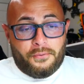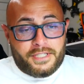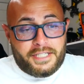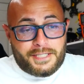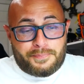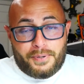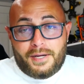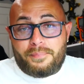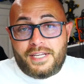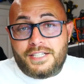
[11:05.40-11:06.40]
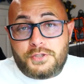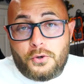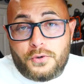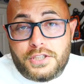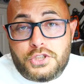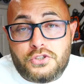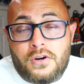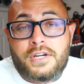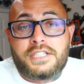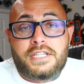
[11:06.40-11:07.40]
With this puppy, it's holding
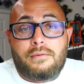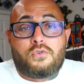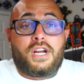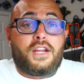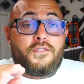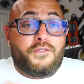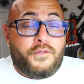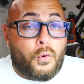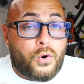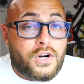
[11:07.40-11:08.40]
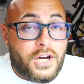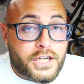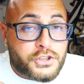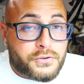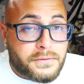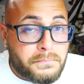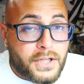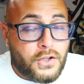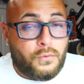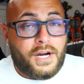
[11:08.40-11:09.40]
strong because I'm running 400
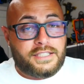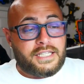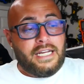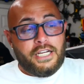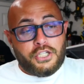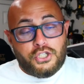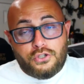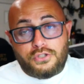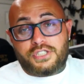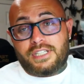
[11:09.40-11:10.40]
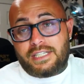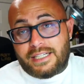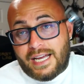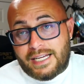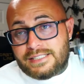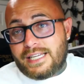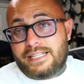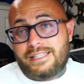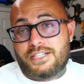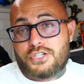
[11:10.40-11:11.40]
milliwatts. Usually guys
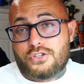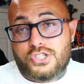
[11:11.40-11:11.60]
like this are